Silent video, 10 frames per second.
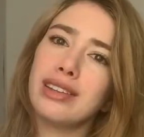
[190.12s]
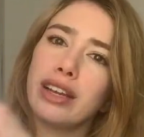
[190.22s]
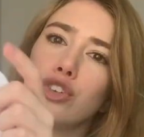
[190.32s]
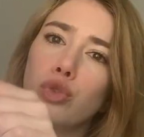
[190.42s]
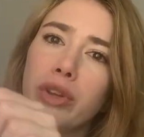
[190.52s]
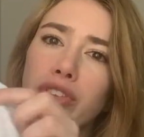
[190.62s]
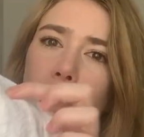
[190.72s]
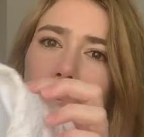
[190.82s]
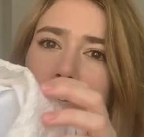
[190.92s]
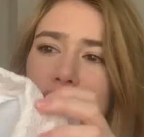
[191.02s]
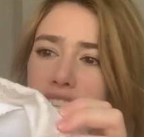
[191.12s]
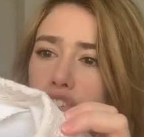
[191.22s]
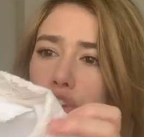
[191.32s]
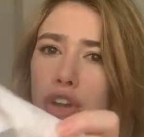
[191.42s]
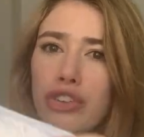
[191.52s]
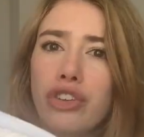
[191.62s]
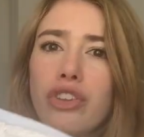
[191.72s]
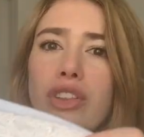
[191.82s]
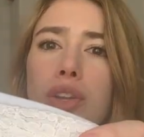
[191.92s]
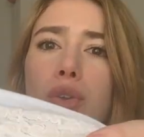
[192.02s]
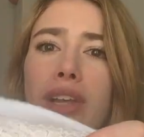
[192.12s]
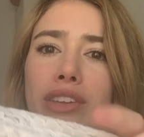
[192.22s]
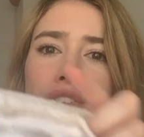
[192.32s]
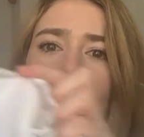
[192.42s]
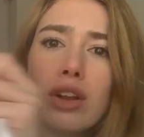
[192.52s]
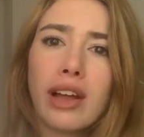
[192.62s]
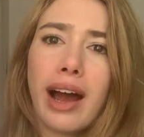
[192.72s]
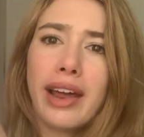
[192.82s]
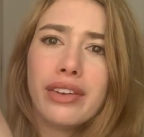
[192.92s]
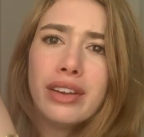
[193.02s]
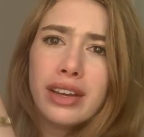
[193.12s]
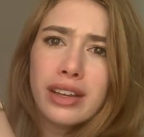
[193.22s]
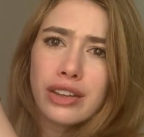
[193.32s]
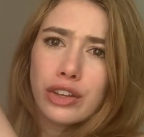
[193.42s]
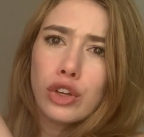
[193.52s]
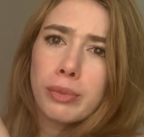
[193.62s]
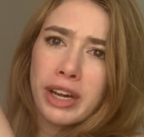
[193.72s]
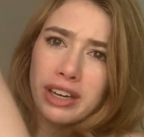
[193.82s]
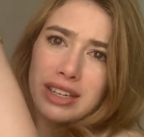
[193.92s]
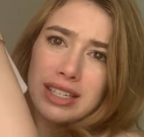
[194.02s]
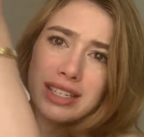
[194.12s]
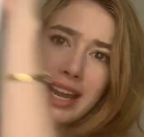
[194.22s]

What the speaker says: It's like a twist on a classic shirt because it's got the little lace collar and the cute buttons.